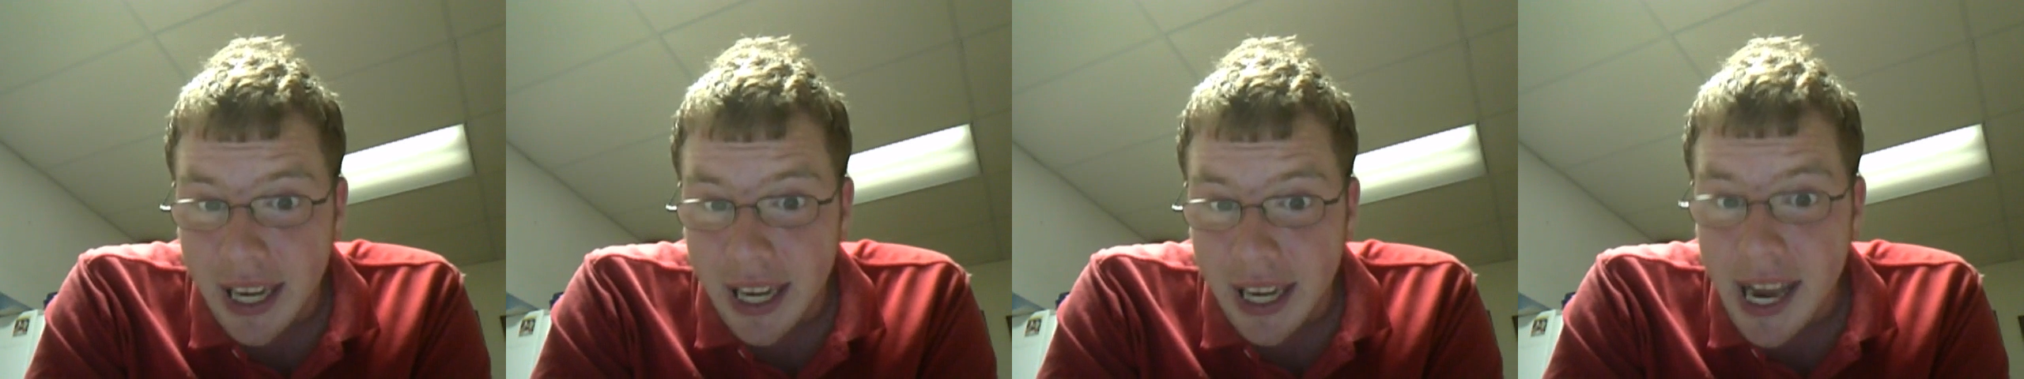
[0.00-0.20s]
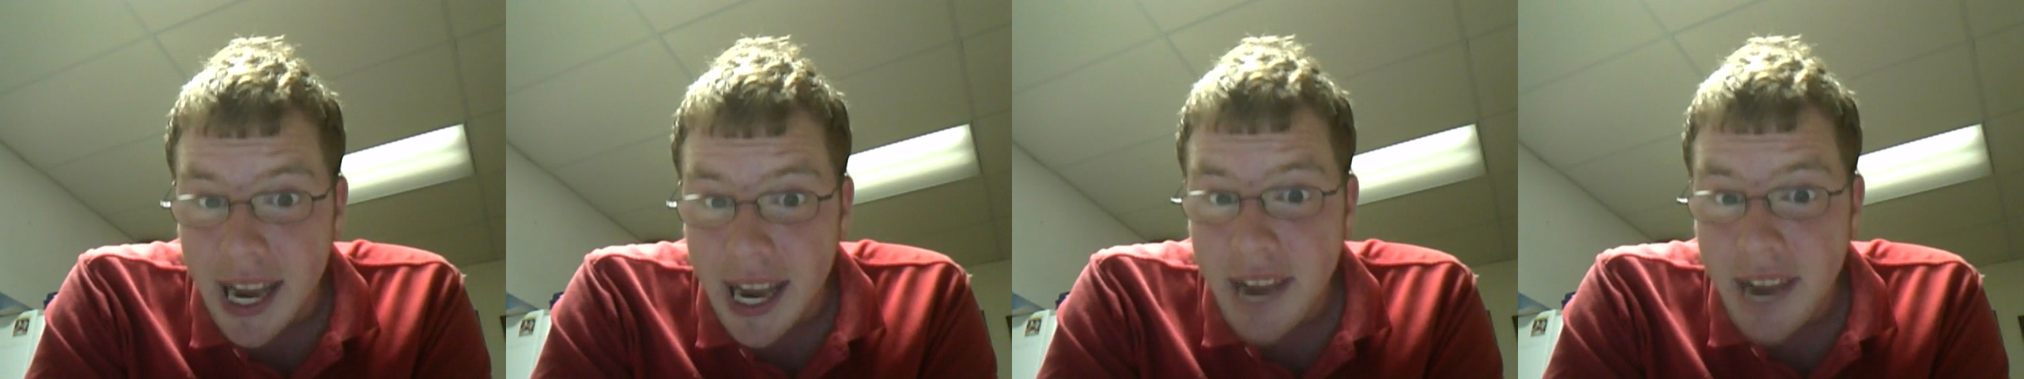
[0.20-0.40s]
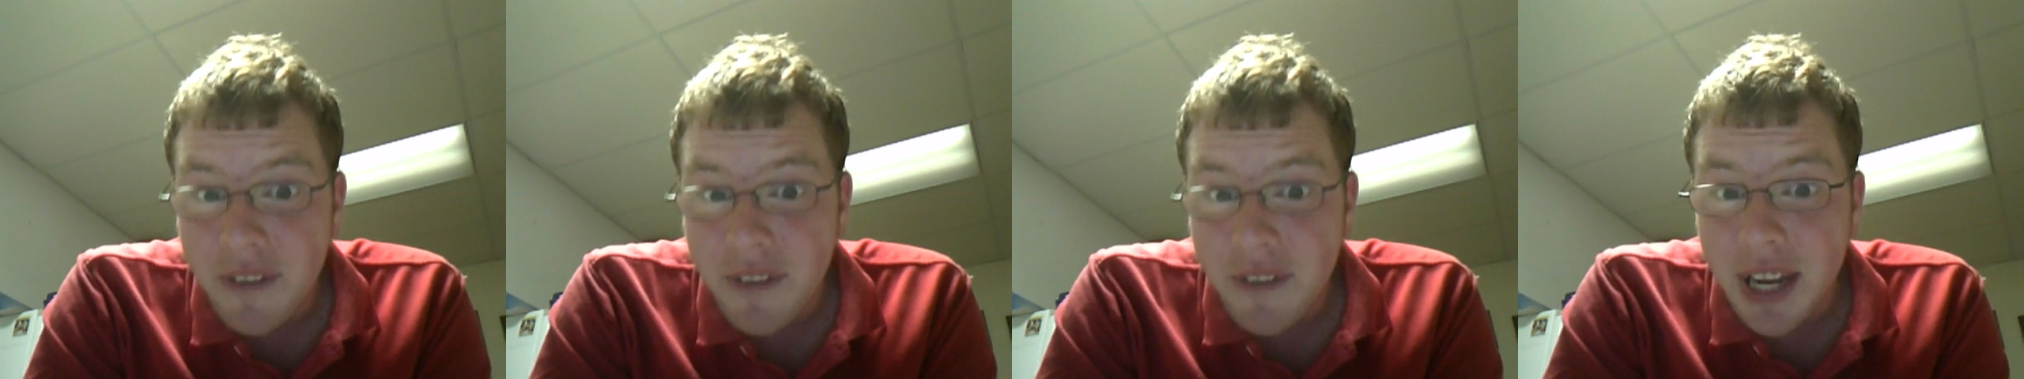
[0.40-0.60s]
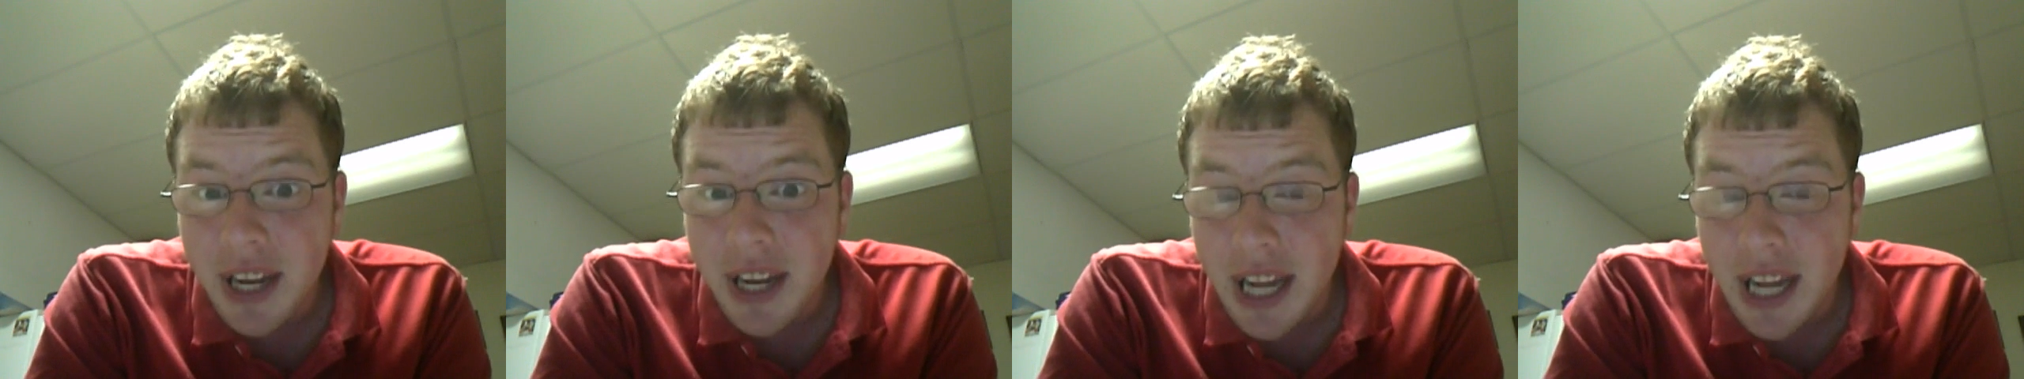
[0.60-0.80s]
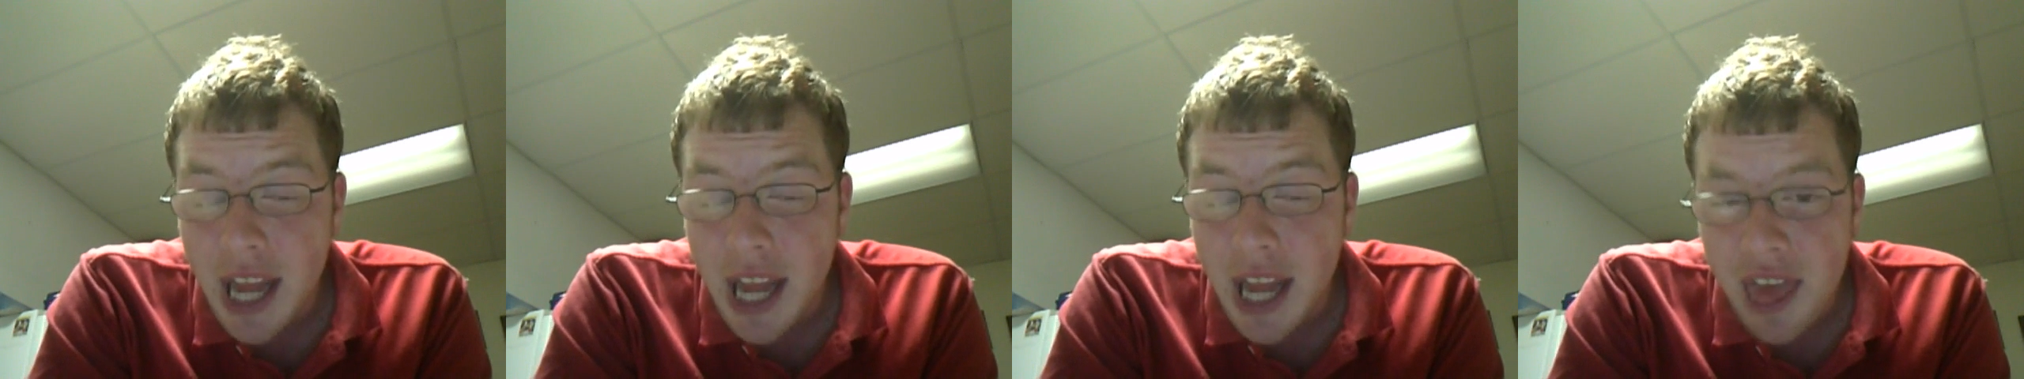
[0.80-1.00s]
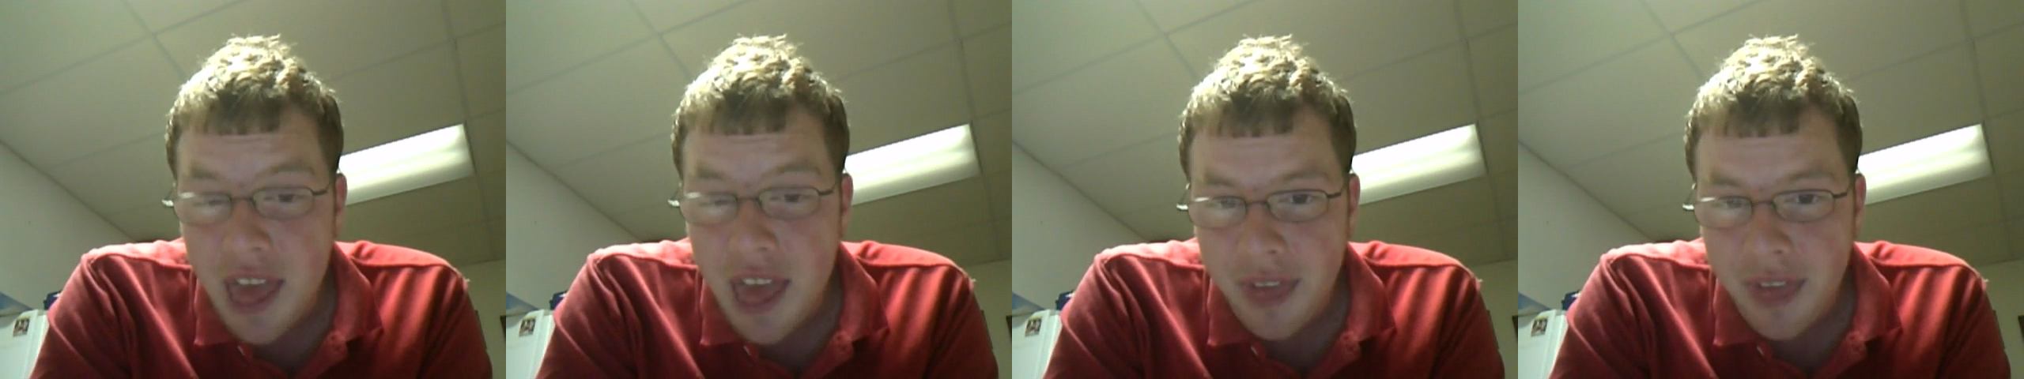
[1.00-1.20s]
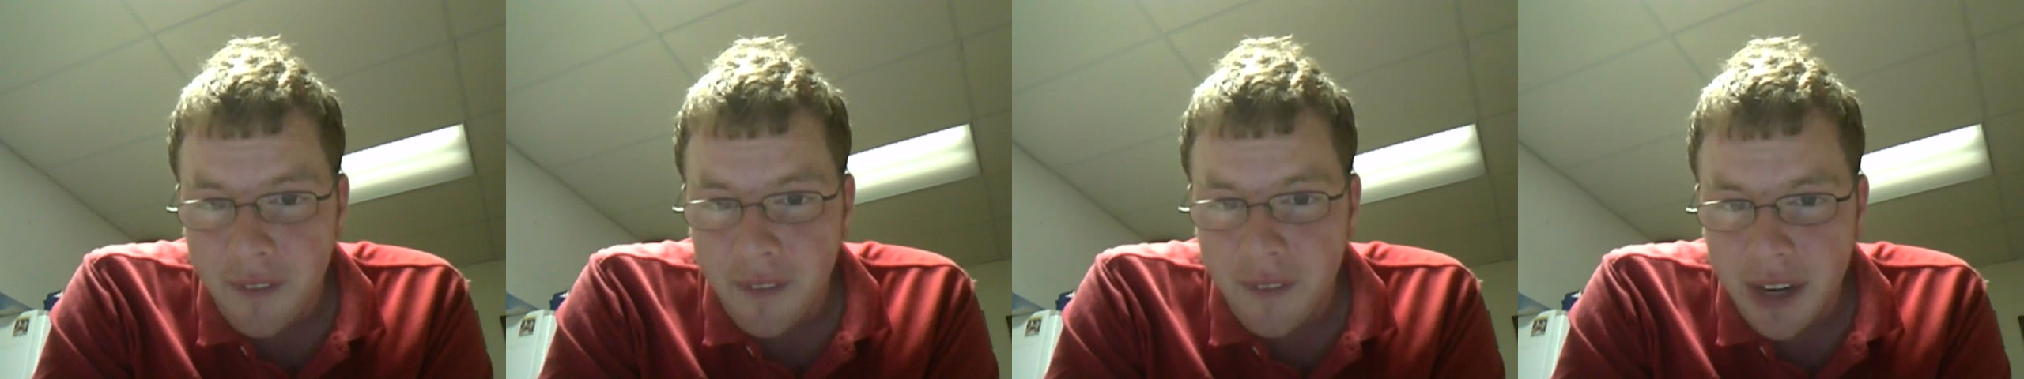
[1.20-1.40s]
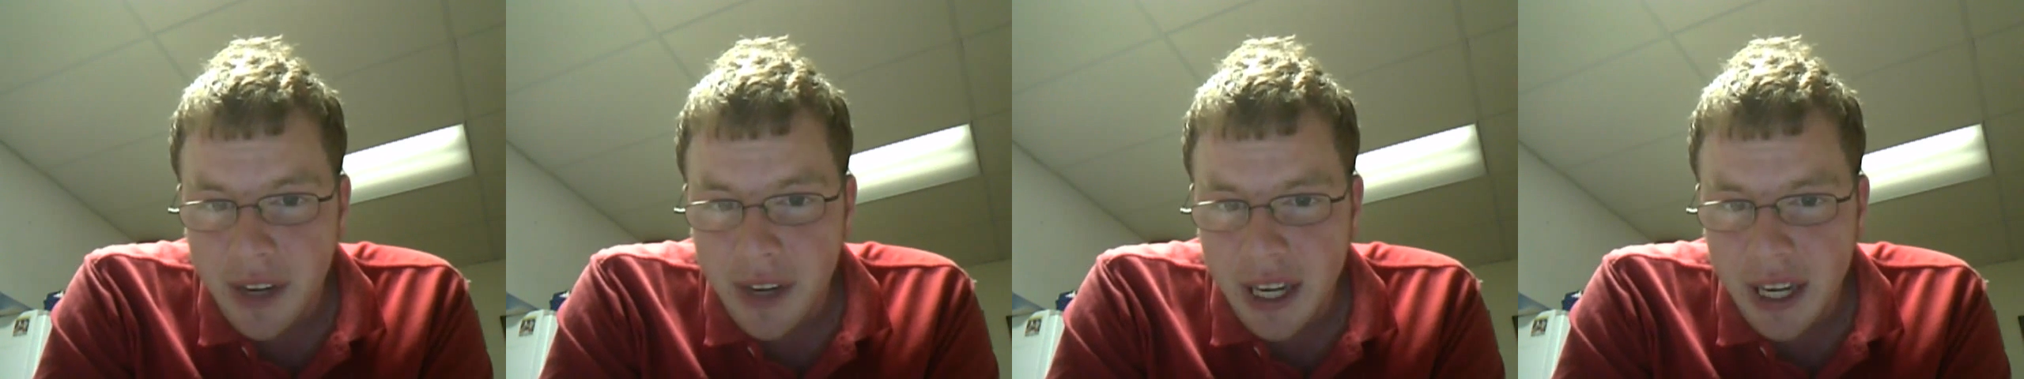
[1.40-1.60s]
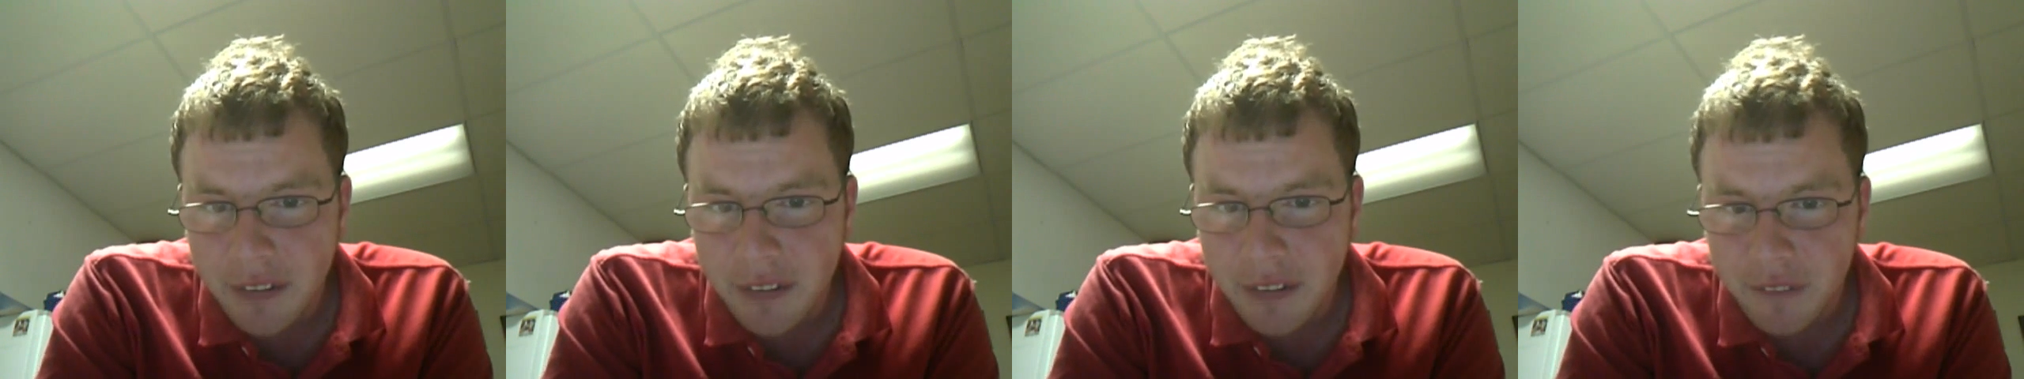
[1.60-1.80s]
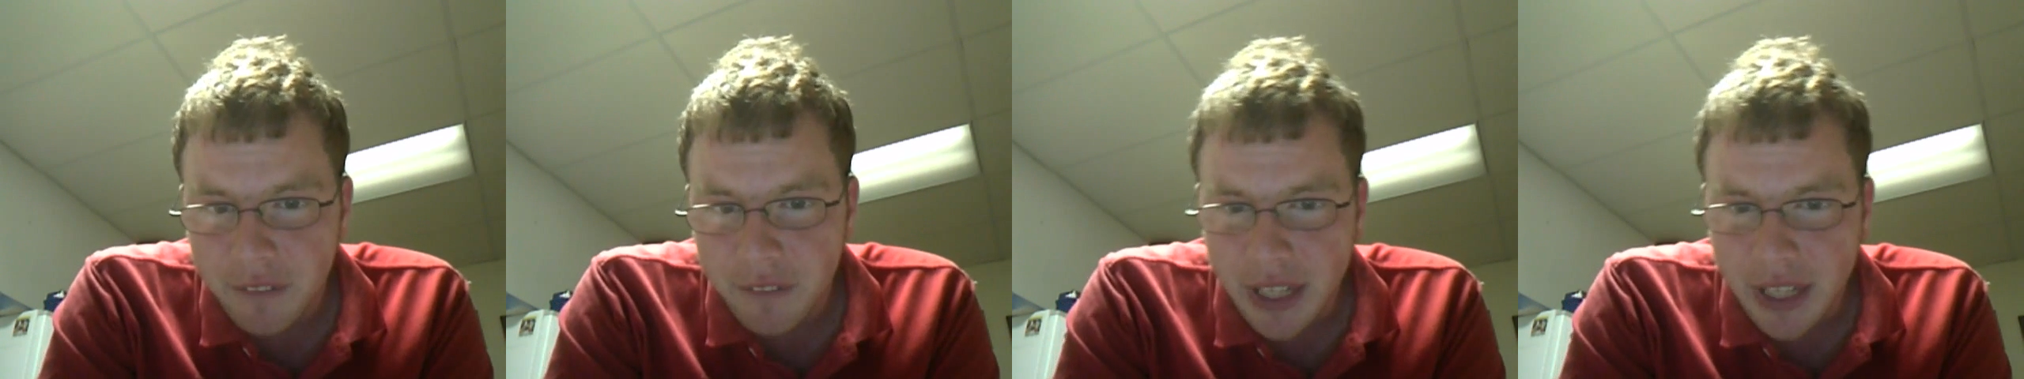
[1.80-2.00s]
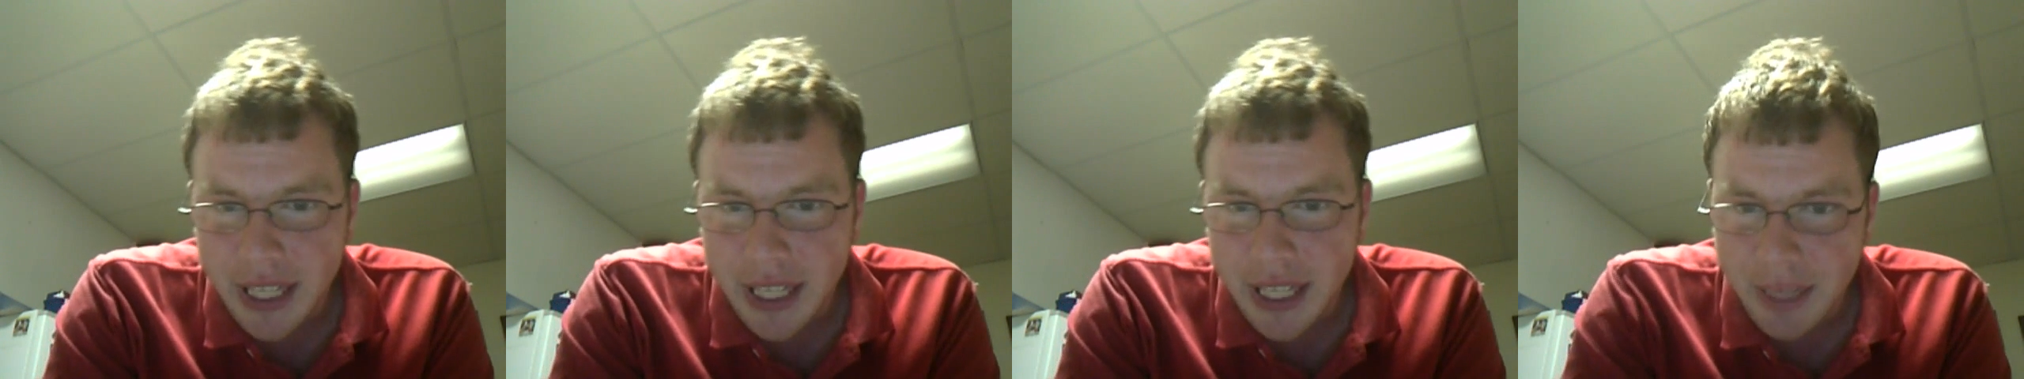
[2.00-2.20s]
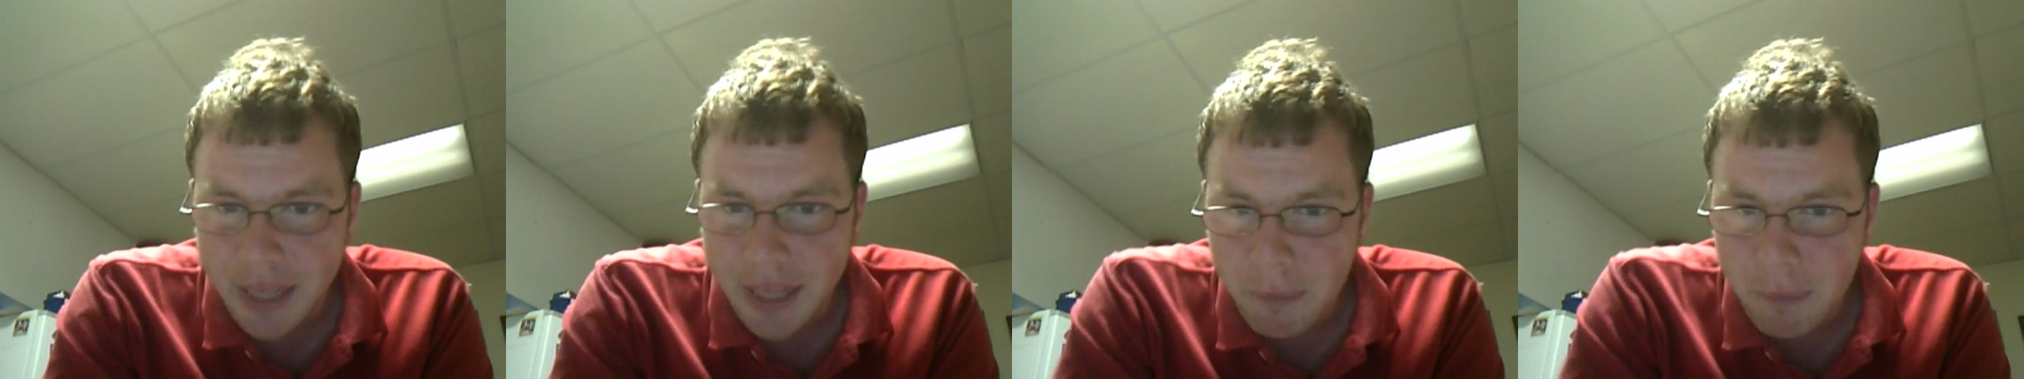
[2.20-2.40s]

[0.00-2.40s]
Even if, if like